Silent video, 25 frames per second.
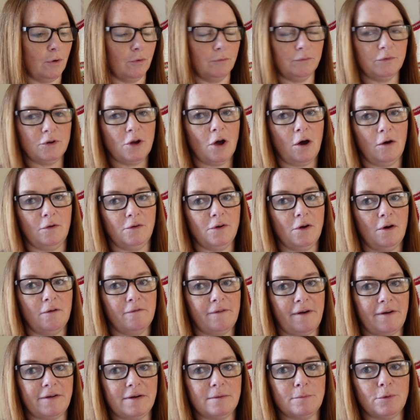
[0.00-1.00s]
not
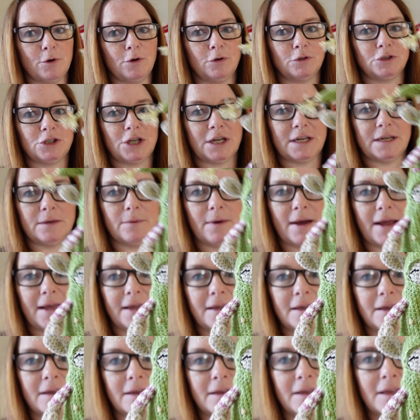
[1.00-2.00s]
very much
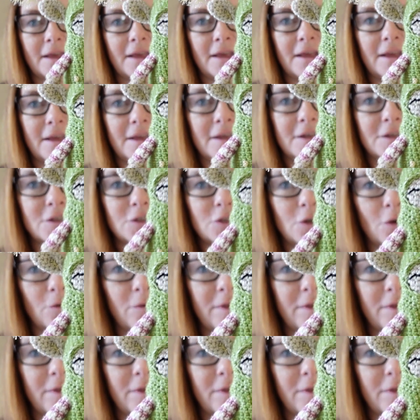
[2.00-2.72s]
anyway. So